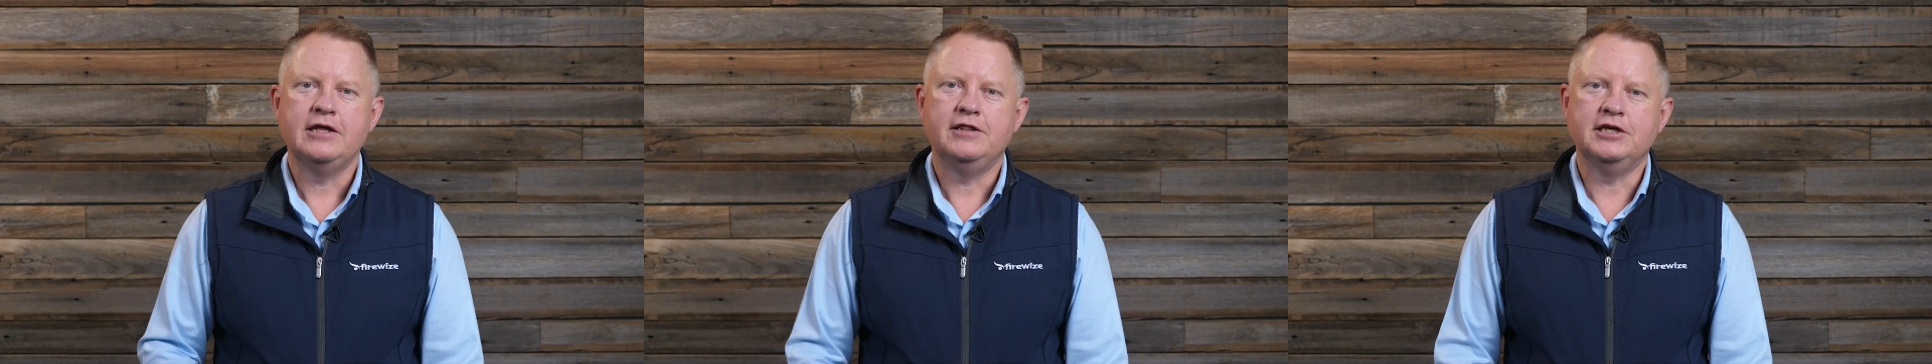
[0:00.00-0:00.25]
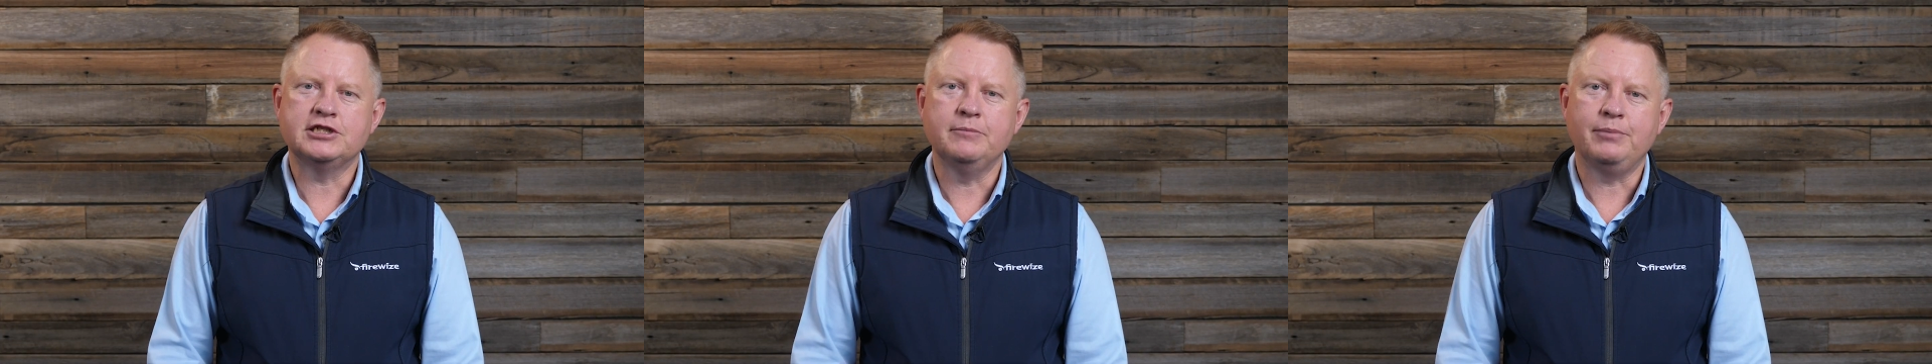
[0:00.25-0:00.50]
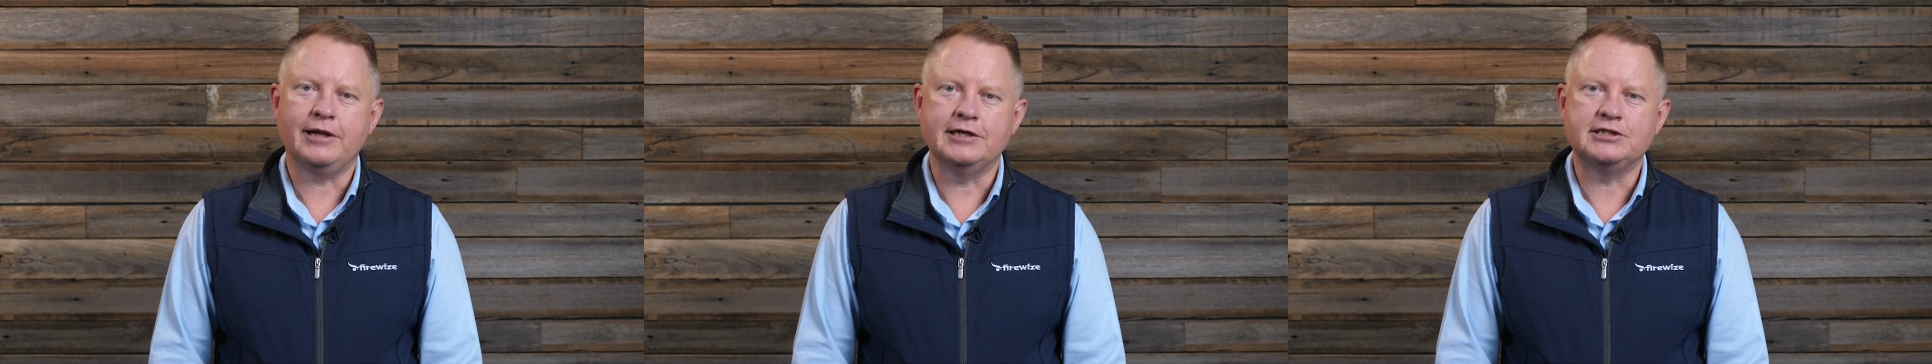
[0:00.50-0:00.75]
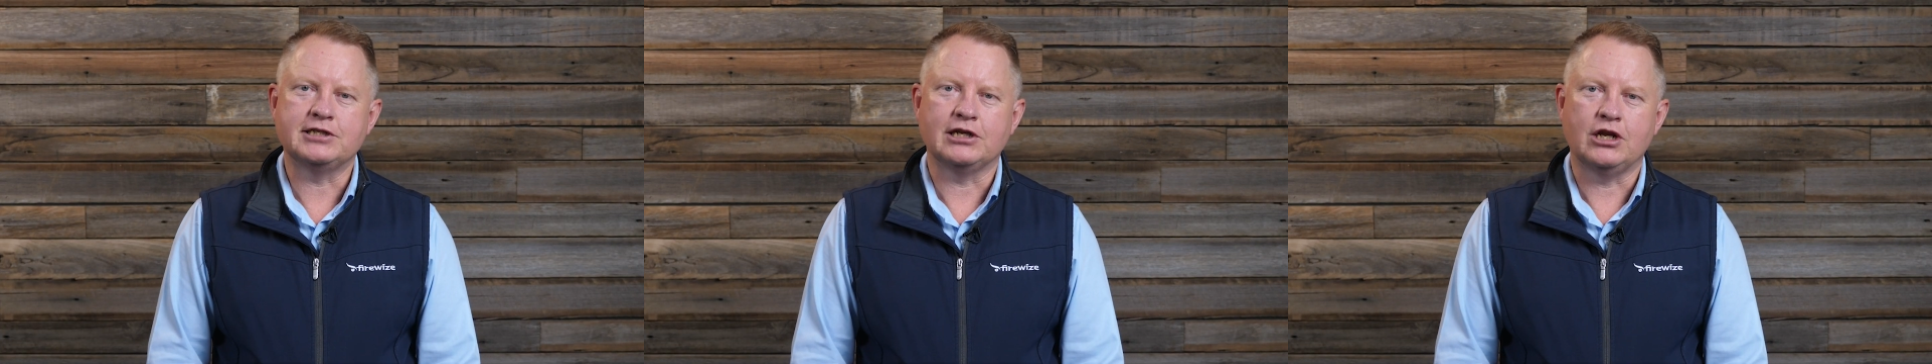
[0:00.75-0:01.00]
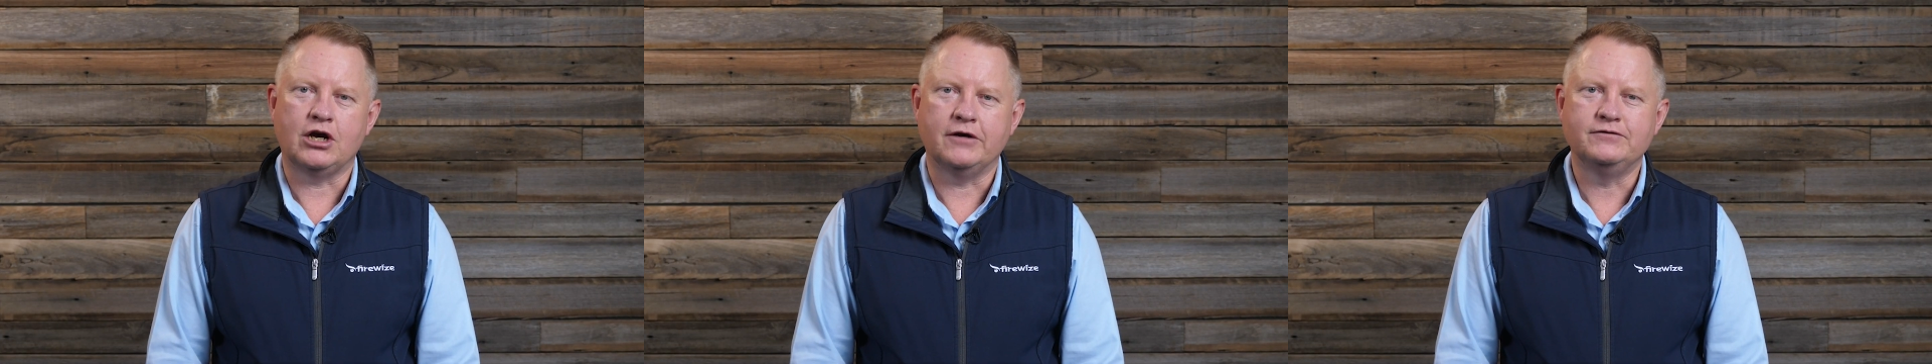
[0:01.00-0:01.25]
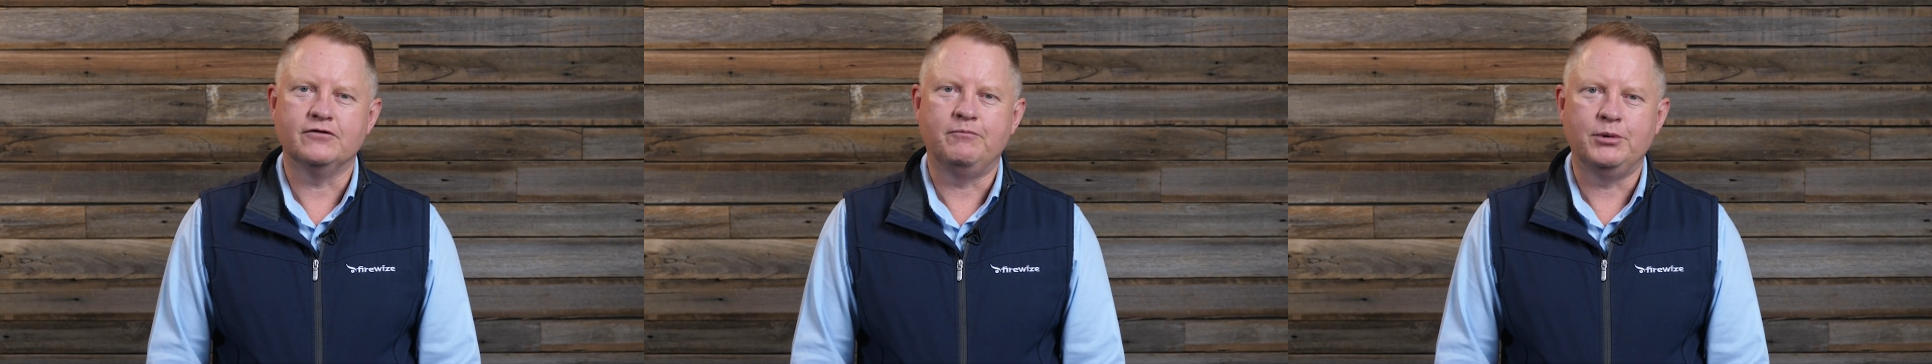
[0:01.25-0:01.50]
This can place the
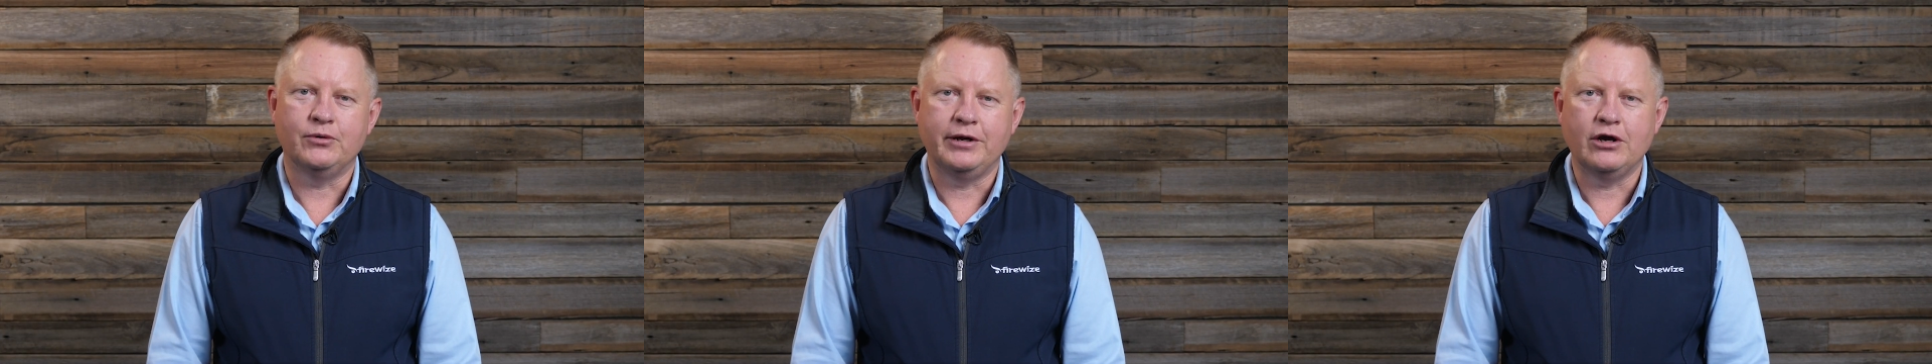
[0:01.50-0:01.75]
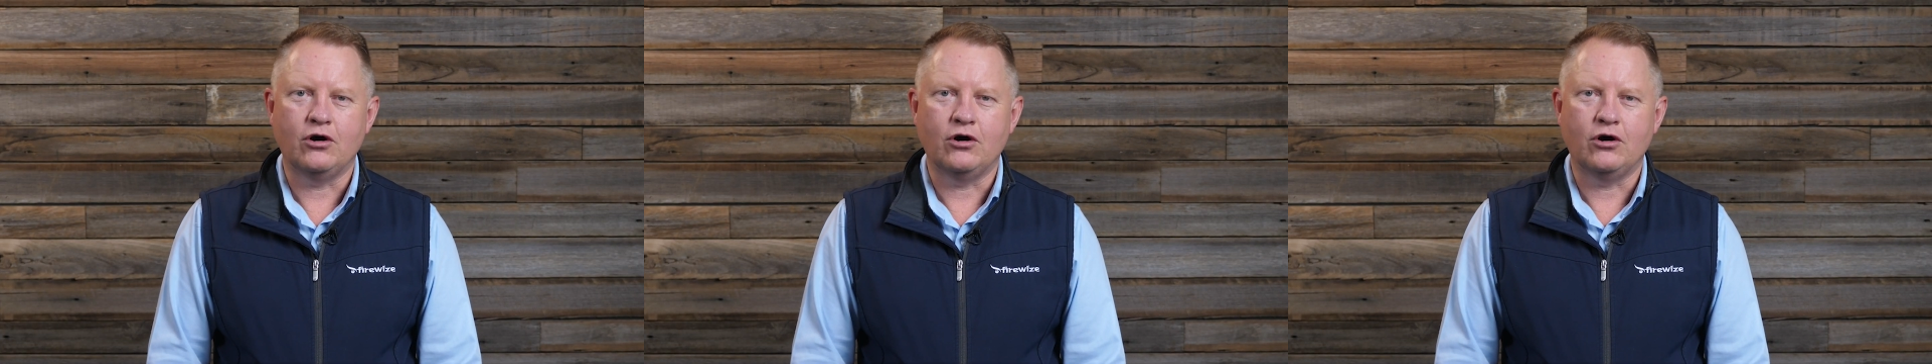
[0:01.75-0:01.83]
lives of building